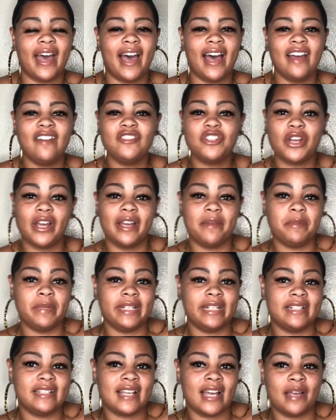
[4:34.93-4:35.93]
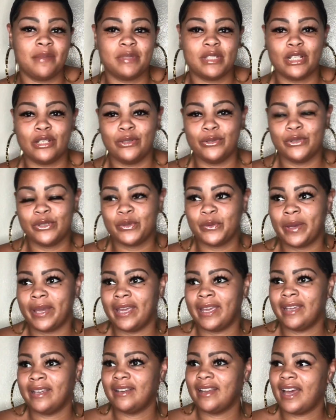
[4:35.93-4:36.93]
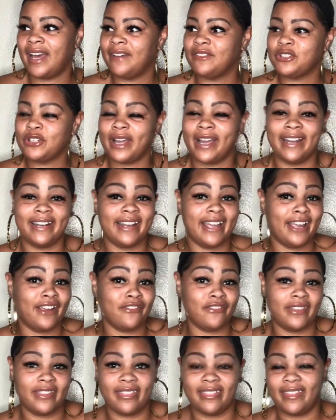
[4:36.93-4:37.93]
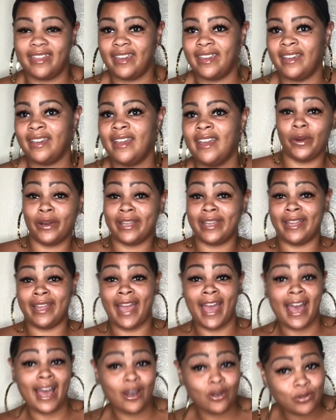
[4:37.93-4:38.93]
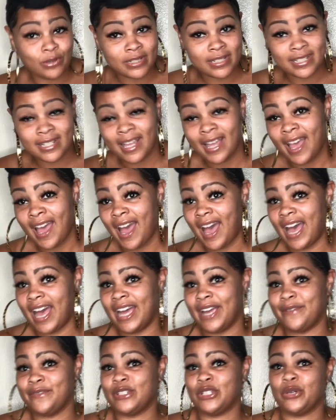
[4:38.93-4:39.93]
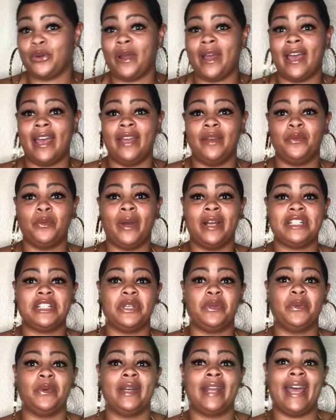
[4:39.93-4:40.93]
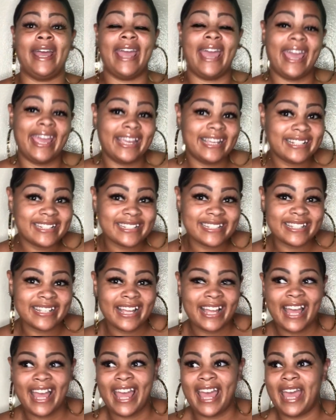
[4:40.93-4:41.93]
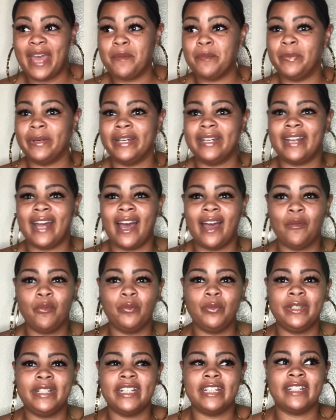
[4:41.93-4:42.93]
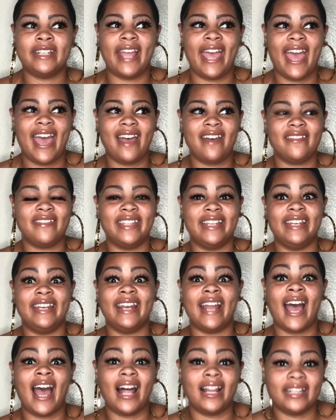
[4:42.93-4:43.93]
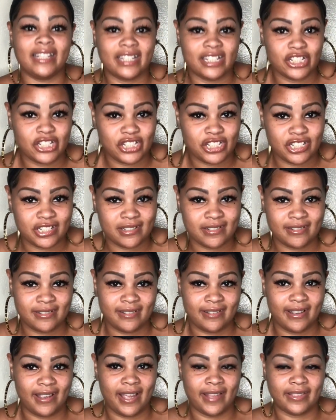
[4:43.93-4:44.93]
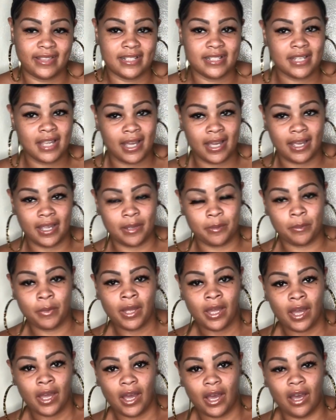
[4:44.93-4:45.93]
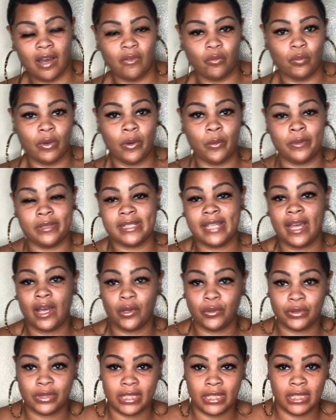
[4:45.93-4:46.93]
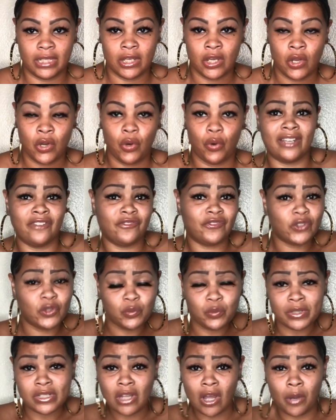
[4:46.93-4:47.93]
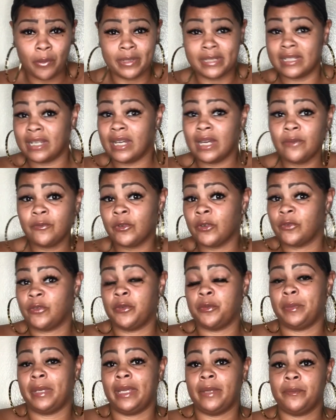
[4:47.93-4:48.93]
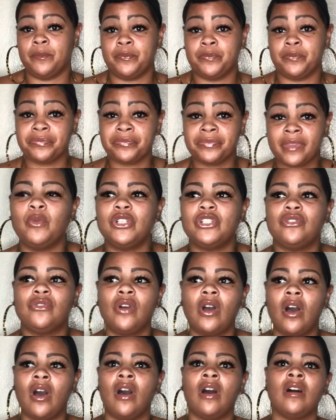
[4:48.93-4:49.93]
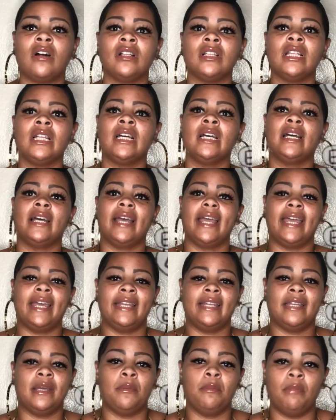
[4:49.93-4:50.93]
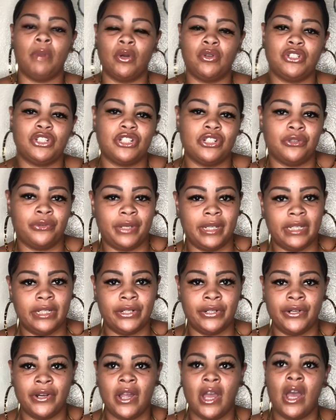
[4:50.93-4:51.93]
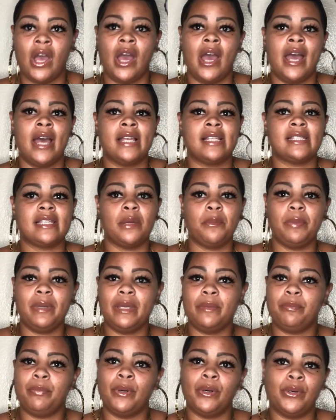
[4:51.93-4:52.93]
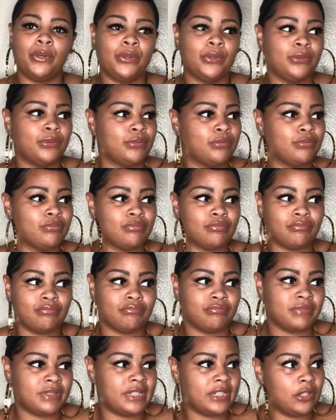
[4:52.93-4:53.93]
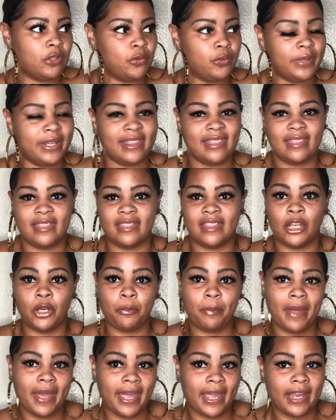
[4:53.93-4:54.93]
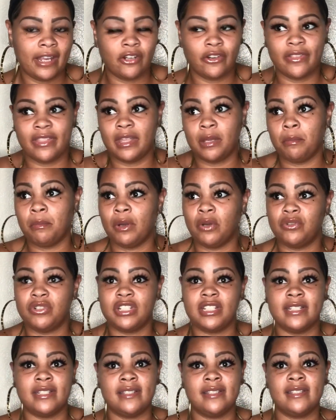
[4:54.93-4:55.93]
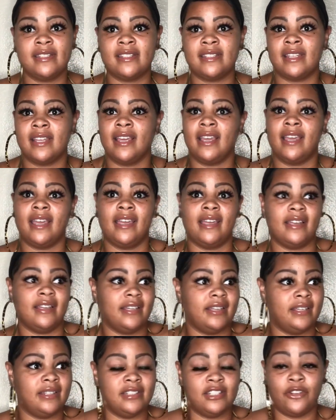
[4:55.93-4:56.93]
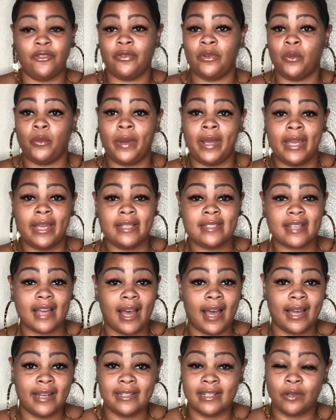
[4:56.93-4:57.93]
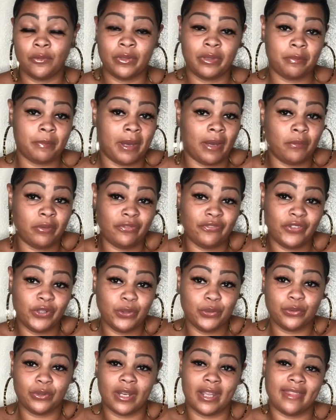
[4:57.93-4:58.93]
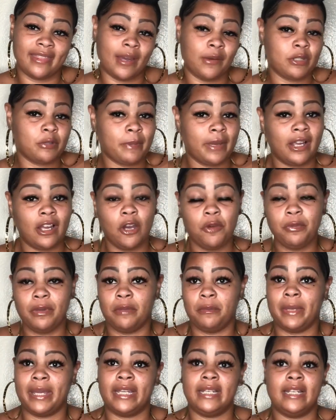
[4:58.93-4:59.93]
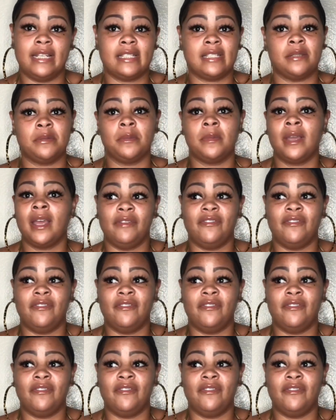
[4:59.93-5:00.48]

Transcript: I've tried many times to lose weight. I've tried everything. Working out, I've tried watching what I ate, but I didn't have the knowledge at the time of what was healthy. And food was always a comfort for me. I'm what you call an emotional eater. Some people deal with their pain or the emotions in different ways. I dealt with mine with food. That was my coping mechanism.